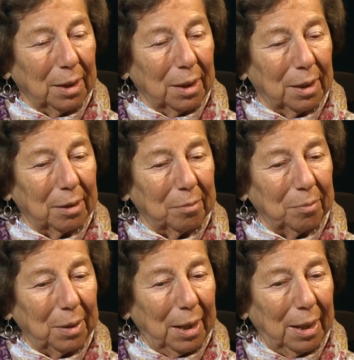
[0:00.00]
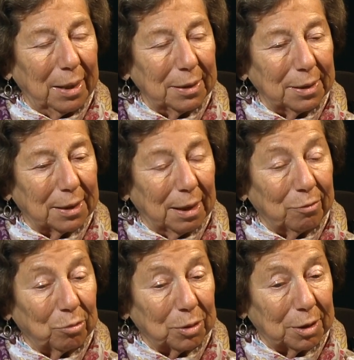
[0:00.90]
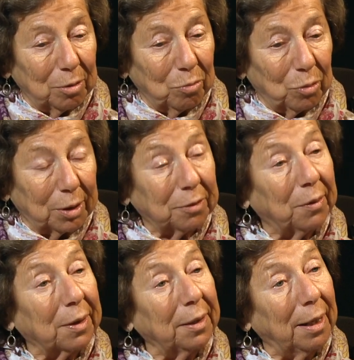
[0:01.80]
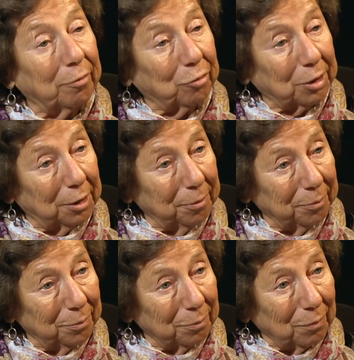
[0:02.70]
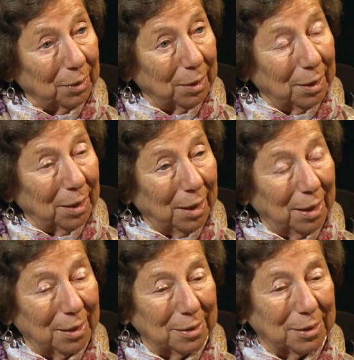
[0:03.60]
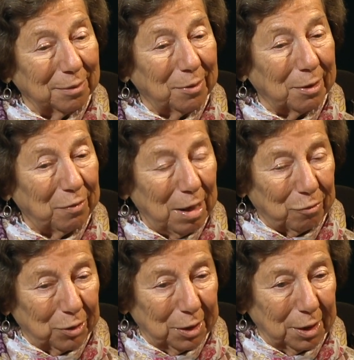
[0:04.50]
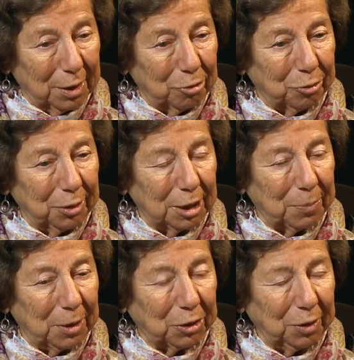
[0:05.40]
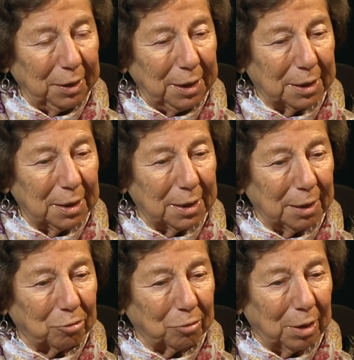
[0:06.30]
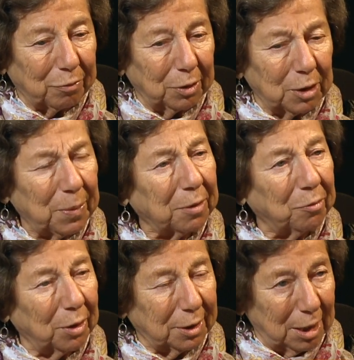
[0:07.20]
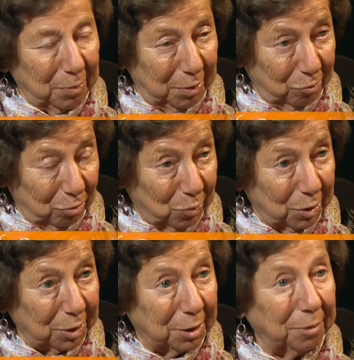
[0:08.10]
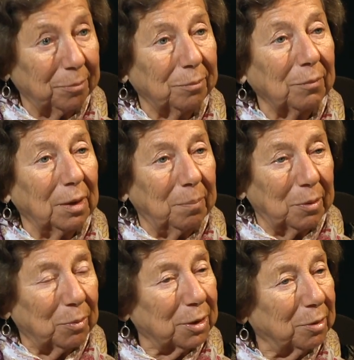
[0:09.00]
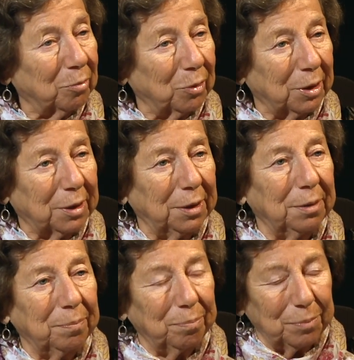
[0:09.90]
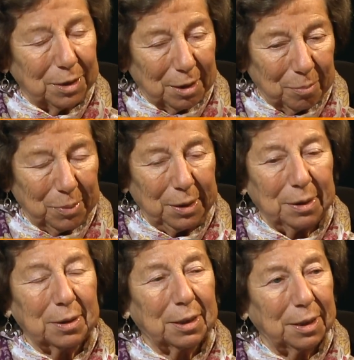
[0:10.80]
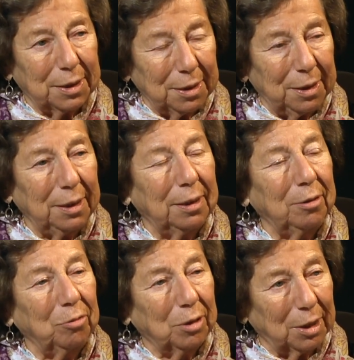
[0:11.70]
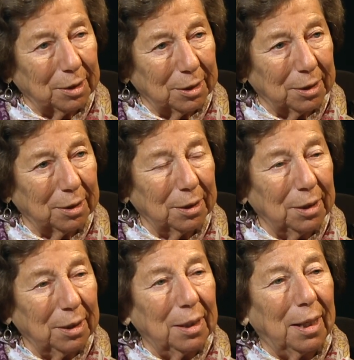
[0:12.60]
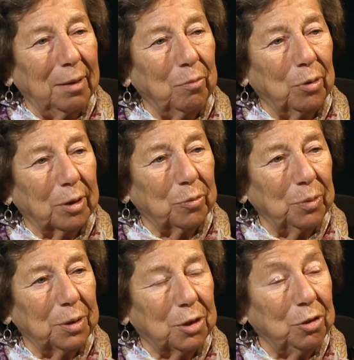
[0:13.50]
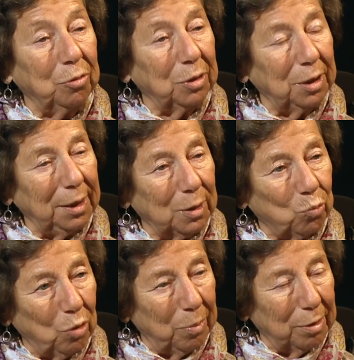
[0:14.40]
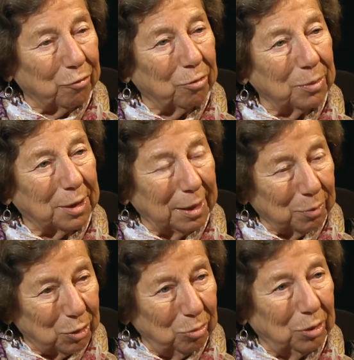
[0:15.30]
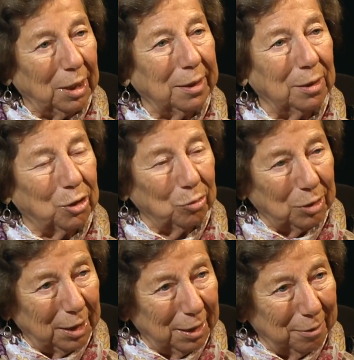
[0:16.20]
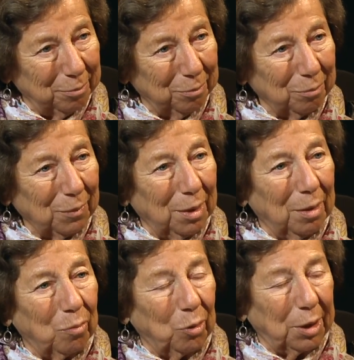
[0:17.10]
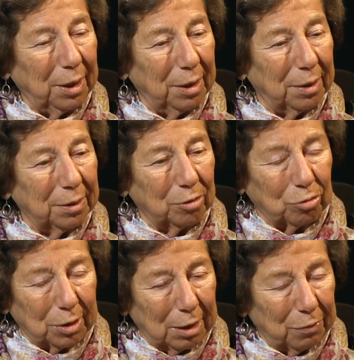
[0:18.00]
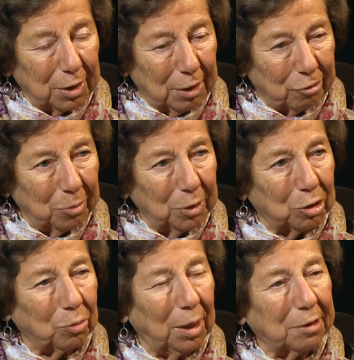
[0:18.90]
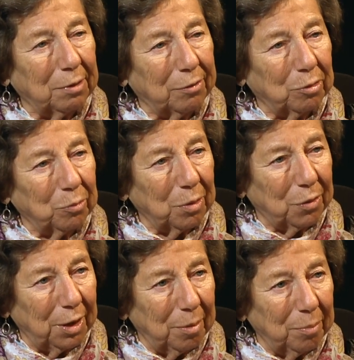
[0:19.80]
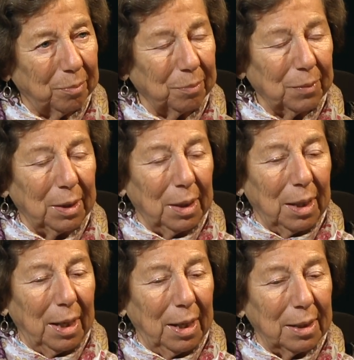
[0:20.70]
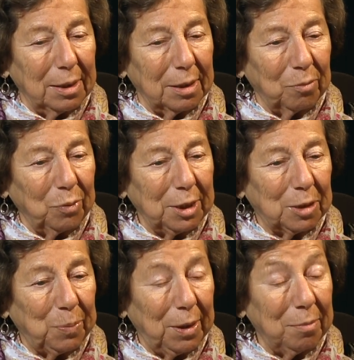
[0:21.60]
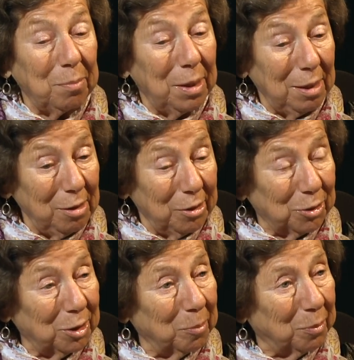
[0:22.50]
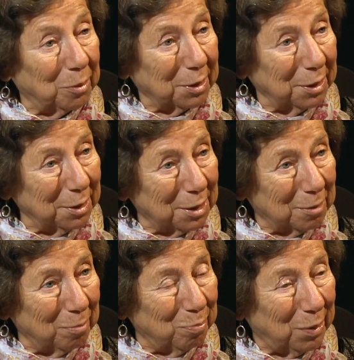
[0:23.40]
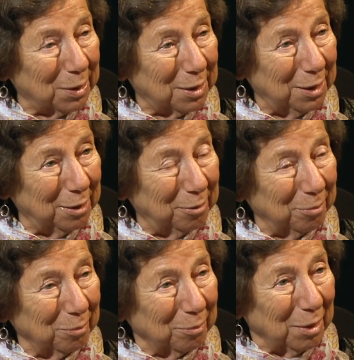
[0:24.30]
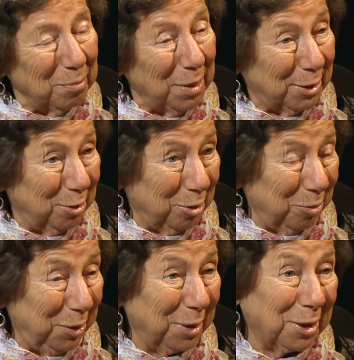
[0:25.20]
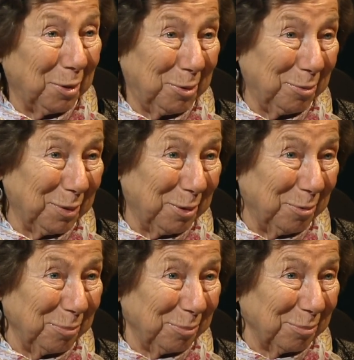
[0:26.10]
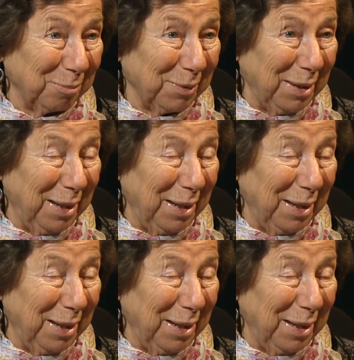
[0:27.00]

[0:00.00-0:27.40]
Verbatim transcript: Um, and I've also worked a lot in Africa. Hmm. And a lot of African countries, especially in East and Central Africa, spent a long time in Rwanda, yeah. but also worked in Zambia and Tanzania and Uganda I worked with Sudanese women from South Sudan and Sudan, wow. working on kind of a government track level with them. And we spent many years in the Balkans, Bosnia, mm. Macedonia and Kosovo. Okay.